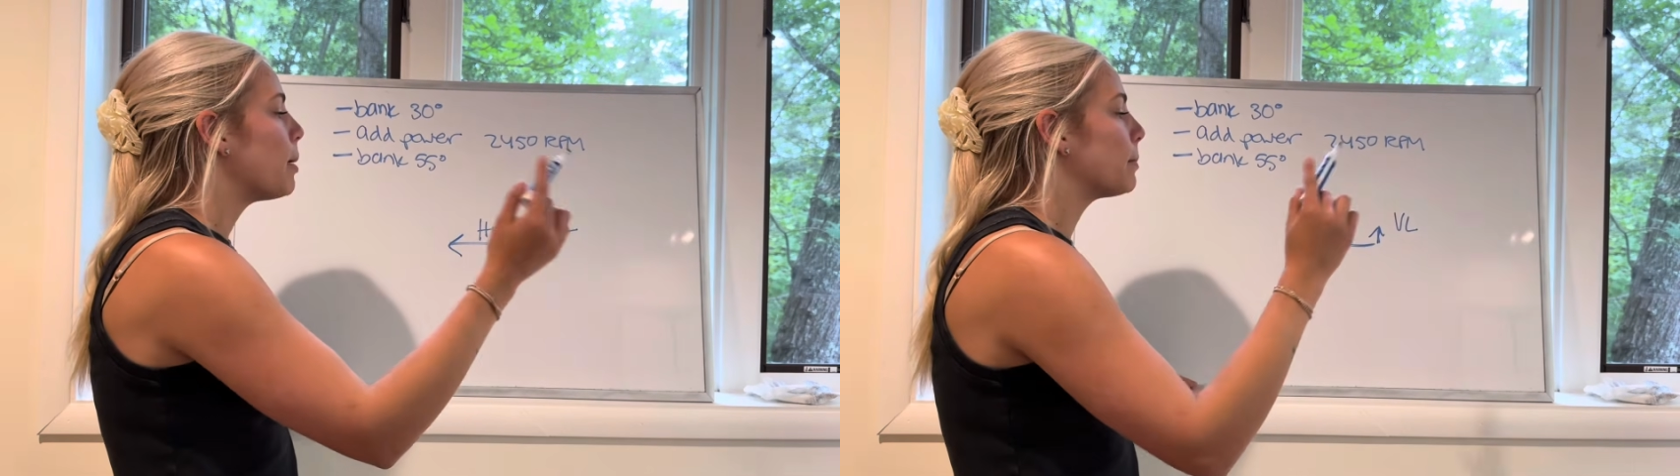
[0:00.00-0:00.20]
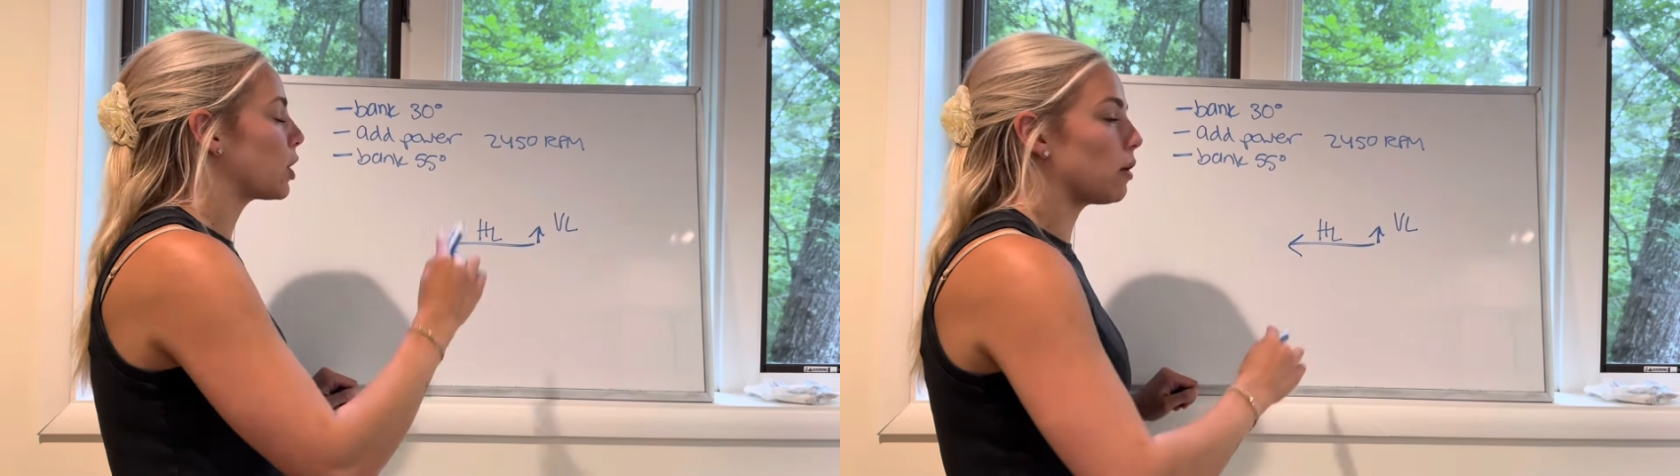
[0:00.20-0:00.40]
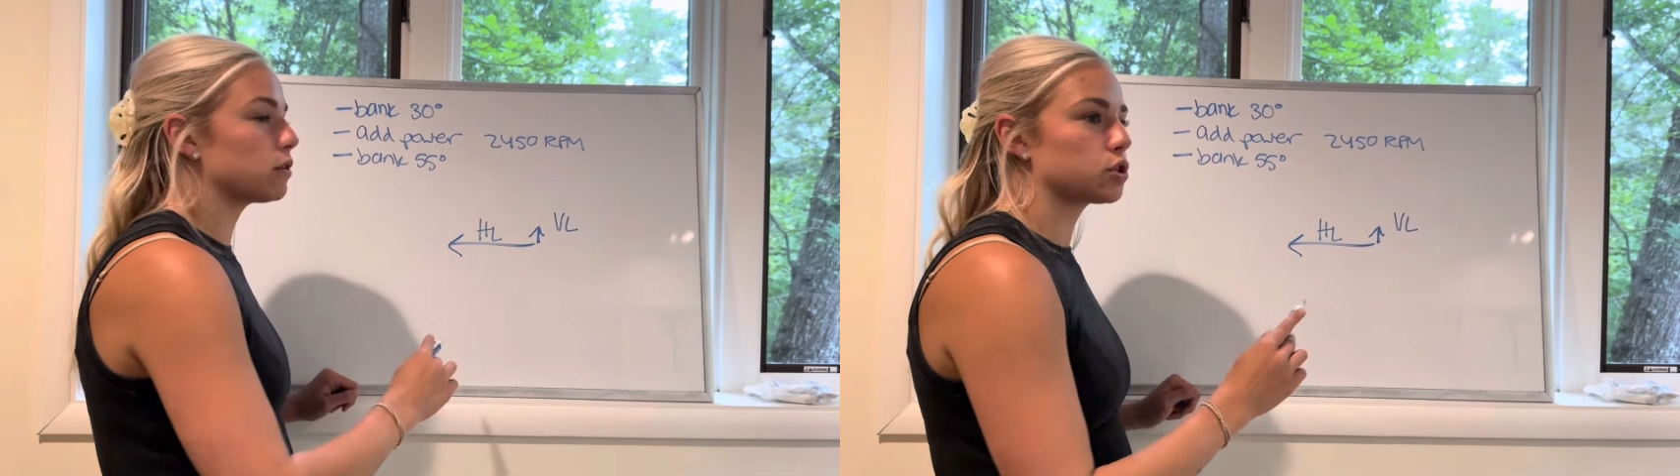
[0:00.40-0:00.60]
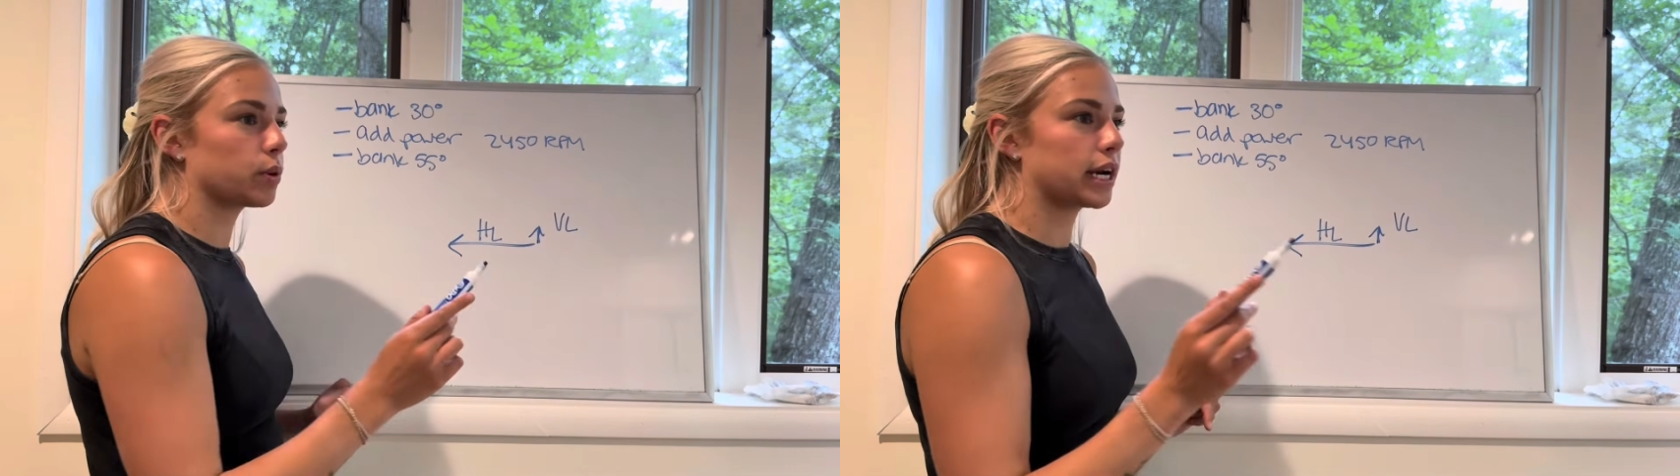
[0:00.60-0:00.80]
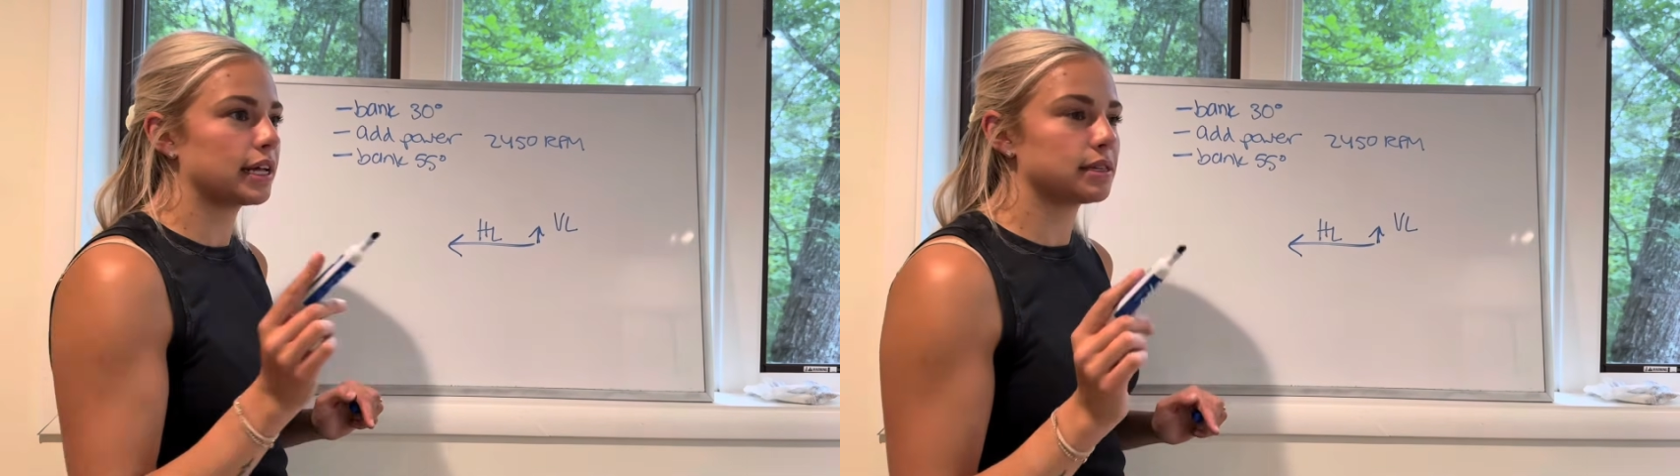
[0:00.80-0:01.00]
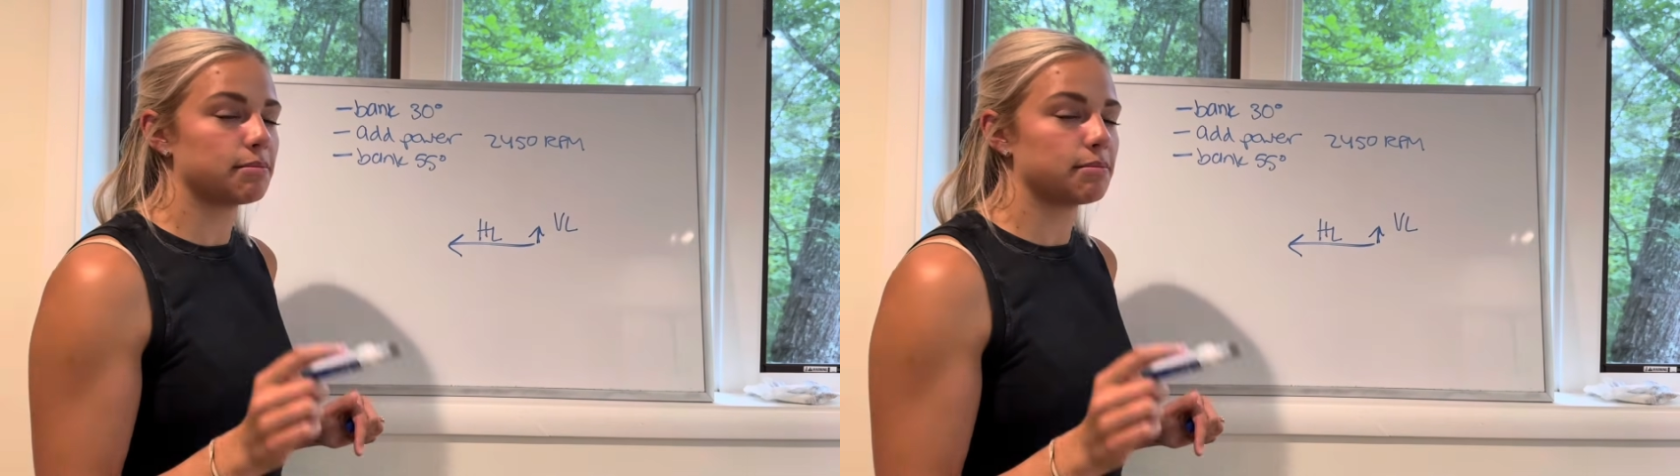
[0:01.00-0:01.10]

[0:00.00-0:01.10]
but also we're going to have to